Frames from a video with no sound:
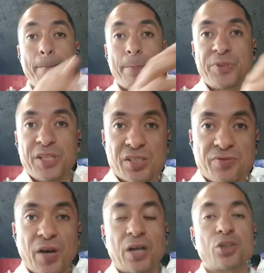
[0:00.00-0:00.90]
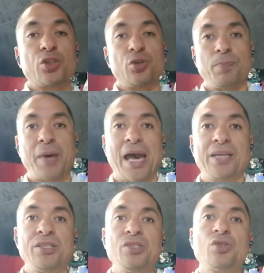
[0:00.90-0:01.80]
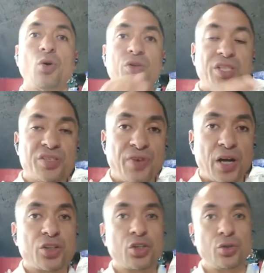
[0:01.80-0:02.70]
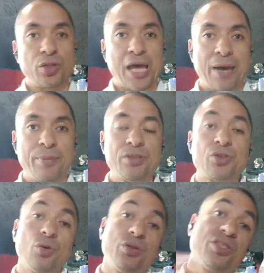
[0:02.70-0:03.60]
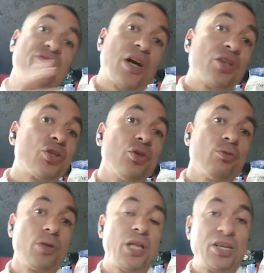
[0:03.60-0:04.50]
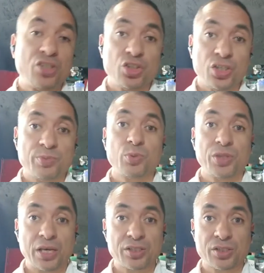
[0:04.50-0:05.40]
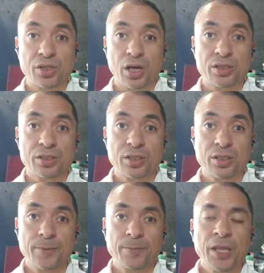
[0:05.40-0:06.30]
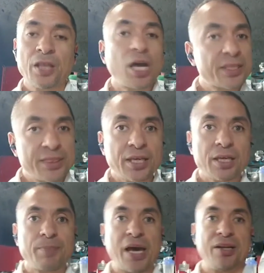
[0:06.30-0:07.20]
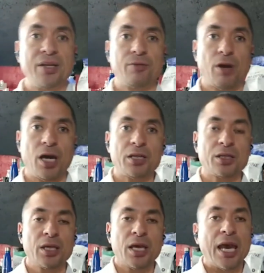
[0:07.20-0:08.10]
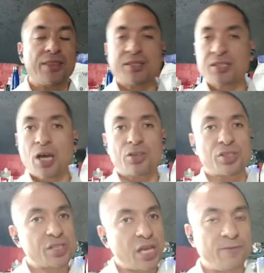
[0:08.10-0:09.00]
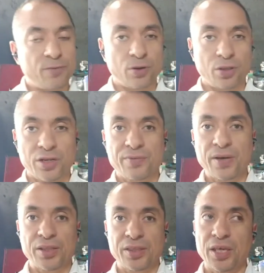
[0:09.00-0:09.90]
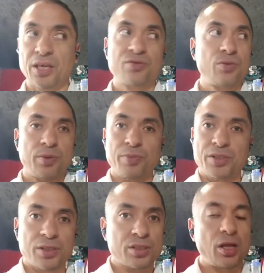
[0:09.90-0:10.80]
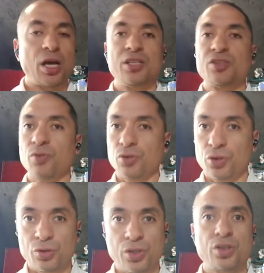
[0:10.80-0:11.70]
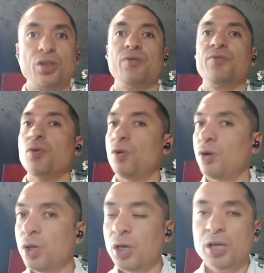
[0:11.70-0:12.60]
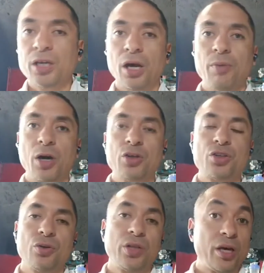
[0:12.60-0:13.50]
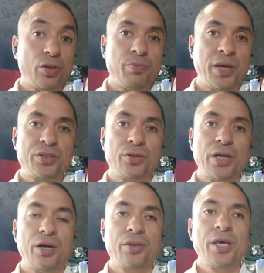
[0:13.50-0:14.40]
dysfunctional patterns or dysfunctional habits or dysfunctional relationships with exercise. Like, think about it, right? And this goes the same for a lot of other things, for my business clients, for nutrition, for emotional health, mental health.